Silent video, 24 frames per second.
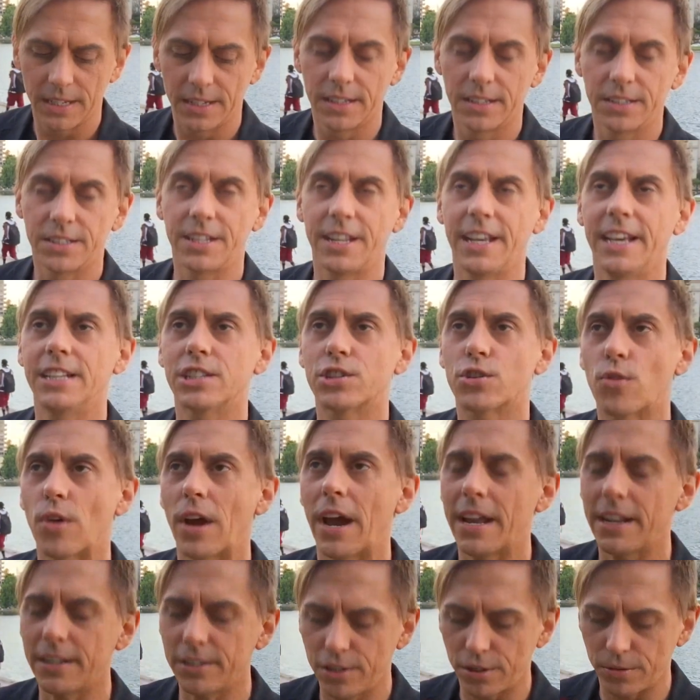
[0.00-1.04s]
Today's
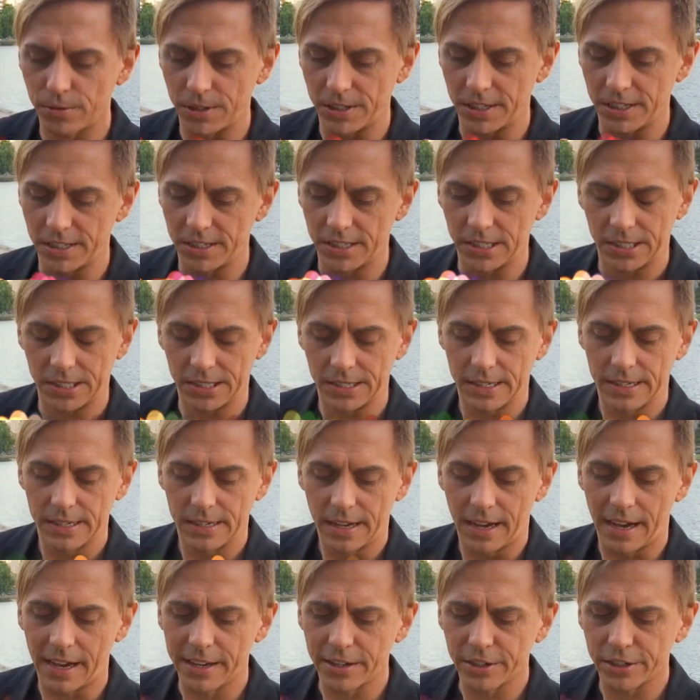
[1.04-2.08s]
gratitude is,
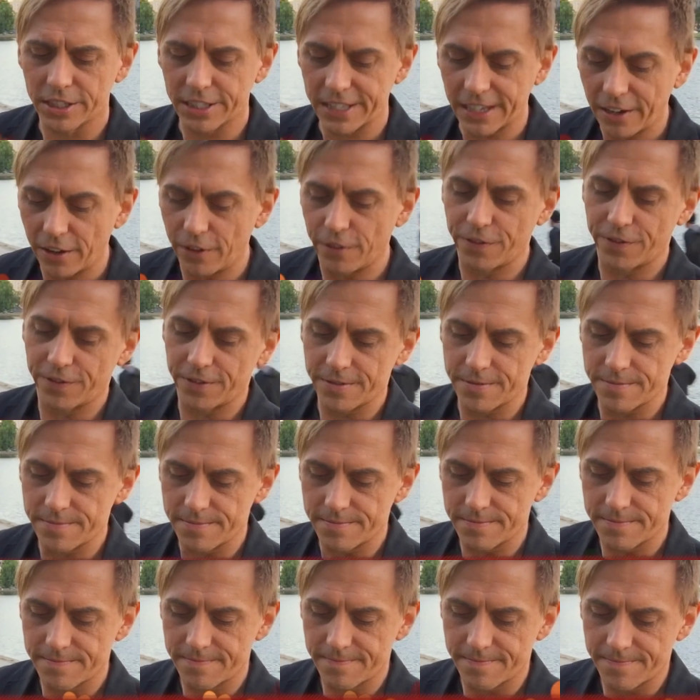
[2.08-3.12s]
higher self,
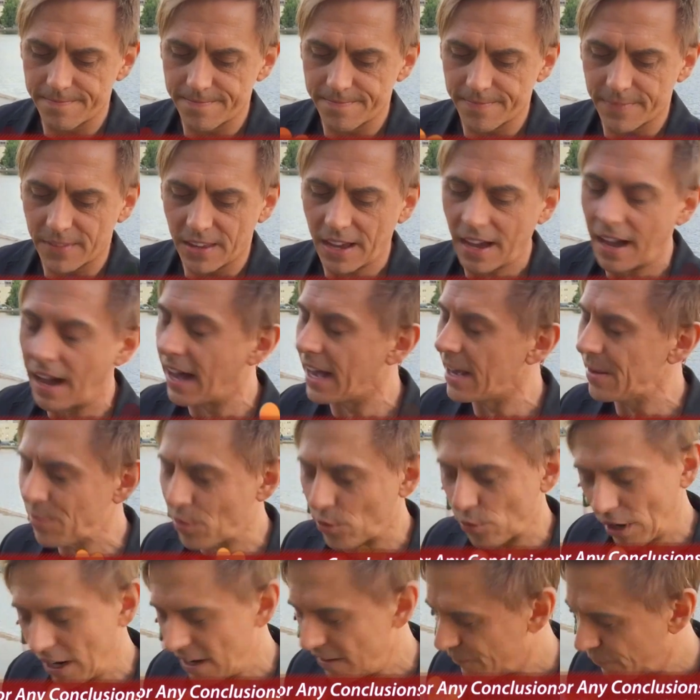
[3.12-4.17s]
I am
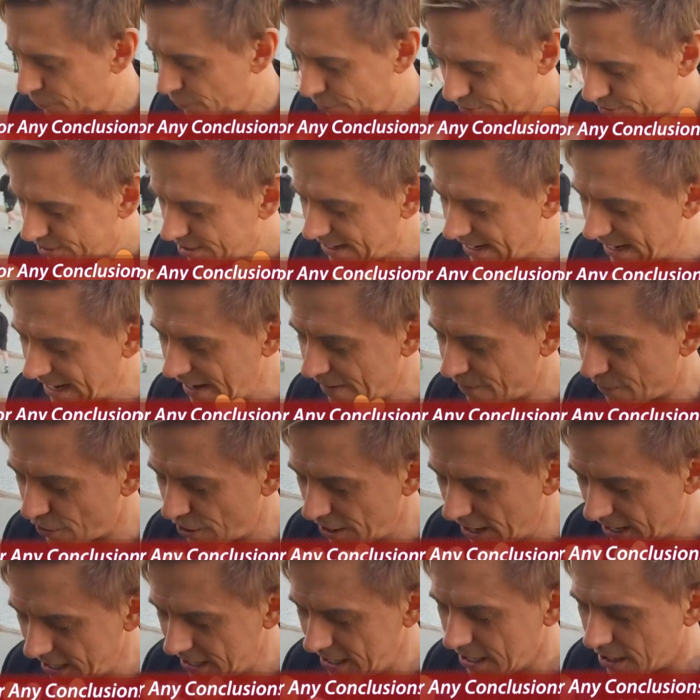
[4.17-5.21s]
grateful today for
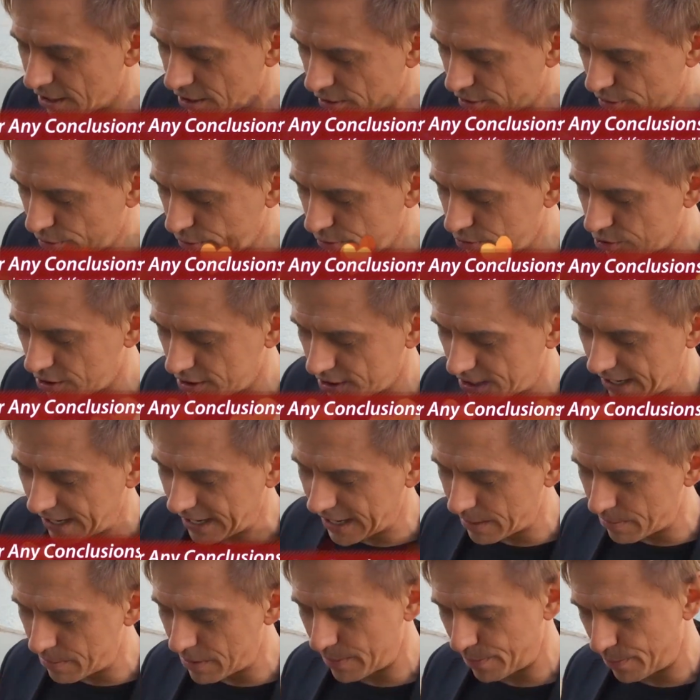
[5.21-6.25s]
any conclusions I
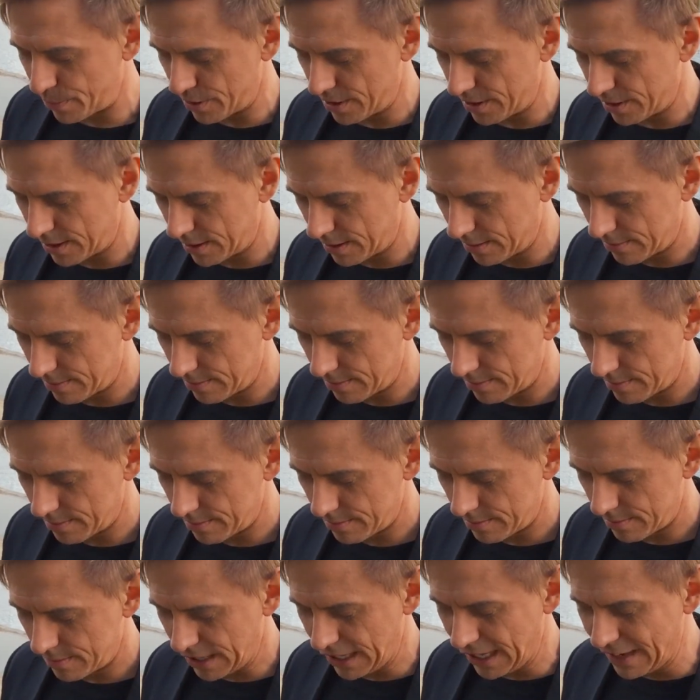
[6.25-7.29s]
come up with,
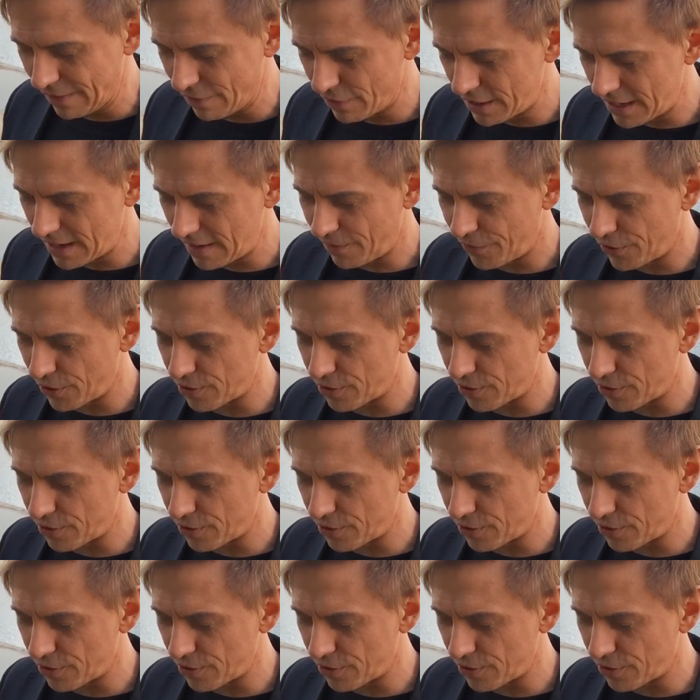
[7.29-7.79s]
even if they're